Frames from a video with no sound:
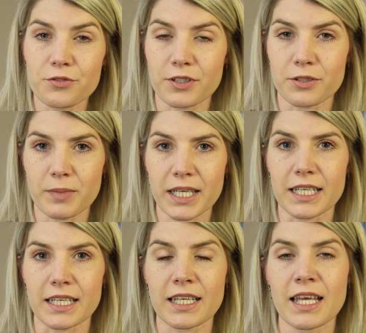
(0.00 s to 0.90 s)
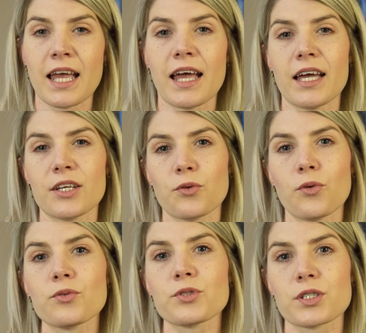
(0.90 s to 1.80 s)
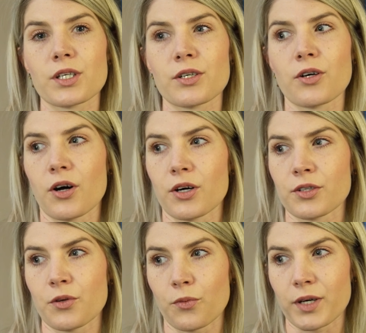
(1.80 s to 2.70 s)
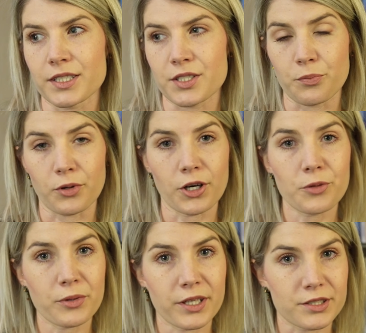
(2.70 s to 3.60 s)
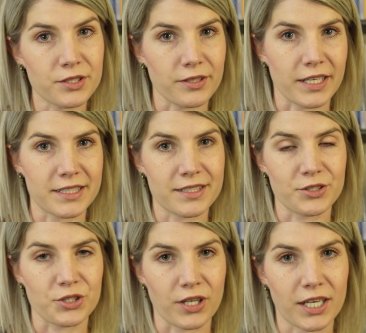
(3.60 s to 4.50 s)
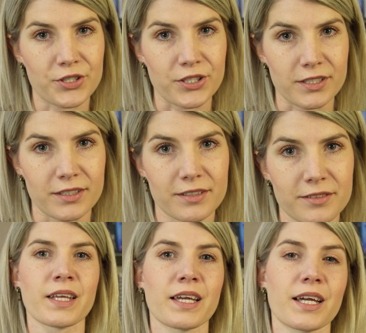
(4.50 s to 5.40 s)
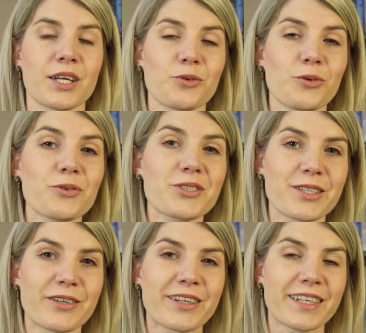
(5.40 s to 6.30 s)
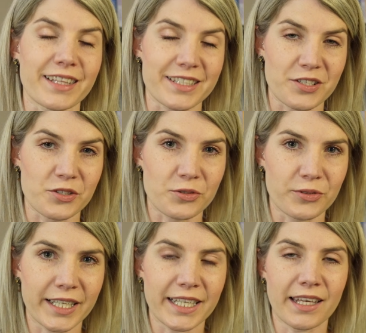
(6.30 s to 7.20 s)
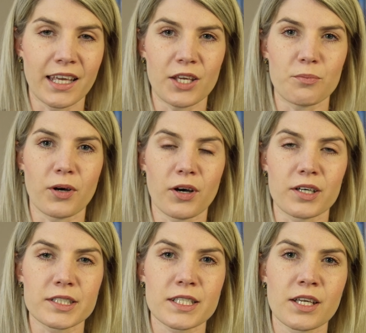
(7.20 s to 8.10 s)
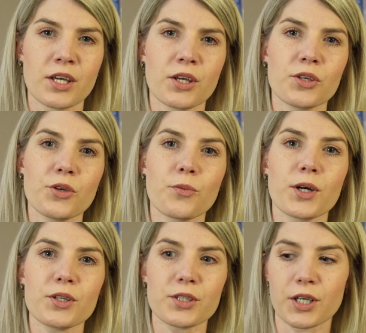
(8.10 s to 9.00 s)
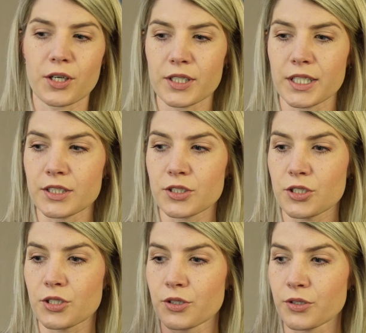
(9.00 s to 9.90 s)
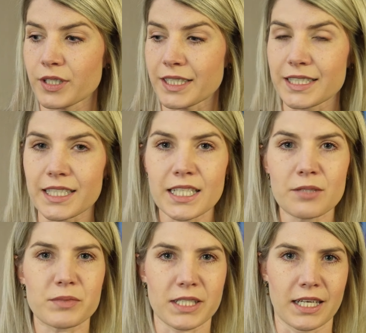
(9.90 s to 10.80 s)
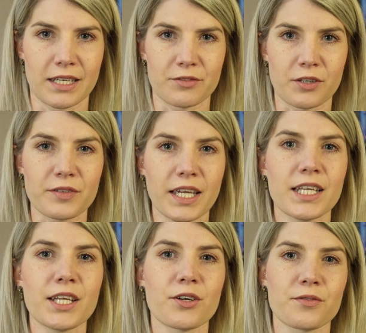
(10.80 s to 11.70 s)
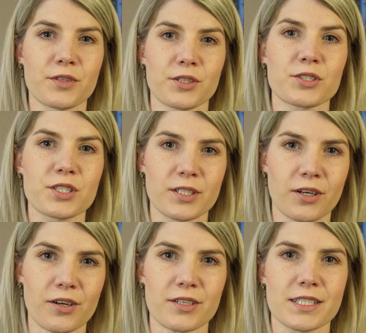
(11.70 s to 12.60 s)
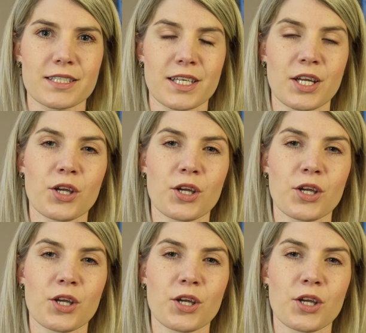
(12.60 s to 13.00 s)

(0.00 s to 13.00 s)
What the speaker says: feel better and also on what is appropriate to that situation. And also, and this is a really key part, you won't go into a deep dive of any of those tasks.